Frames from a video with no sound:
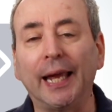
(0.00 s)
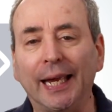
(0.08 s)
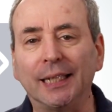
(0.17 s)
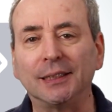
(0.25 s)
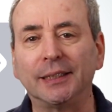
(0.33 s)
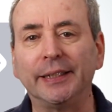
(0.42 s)

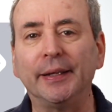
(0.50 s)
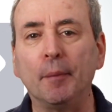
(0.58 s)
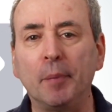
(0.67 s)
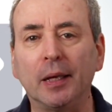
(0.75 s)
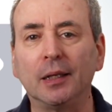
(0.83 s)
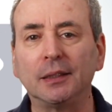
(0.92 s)
It's the
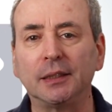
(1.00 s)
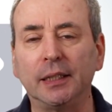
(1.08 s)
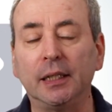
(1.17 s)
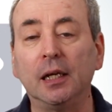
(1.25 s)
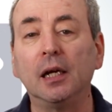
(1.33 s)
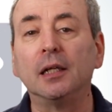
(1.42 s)

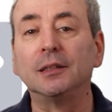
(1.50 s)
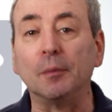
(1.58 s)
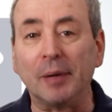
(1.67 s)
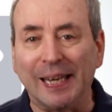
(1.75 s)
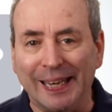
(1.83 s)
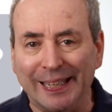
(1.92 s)
ability to
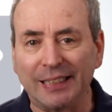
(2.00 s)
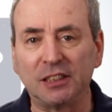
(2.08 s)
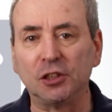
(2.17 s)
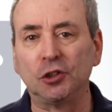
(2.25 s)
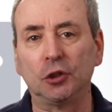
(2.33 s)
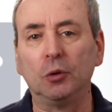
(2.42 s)
be
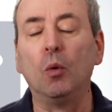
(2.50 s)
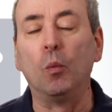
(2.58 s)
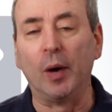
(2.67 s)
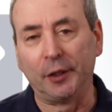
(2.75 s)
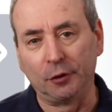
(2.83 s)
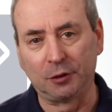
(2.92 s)
listened to
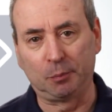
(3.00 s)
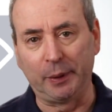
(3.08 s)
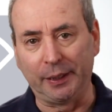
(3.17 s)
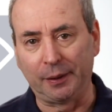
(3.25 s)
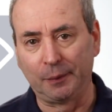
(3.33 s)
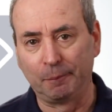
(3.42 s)
when you
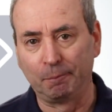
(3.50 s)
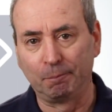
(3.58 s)
speak.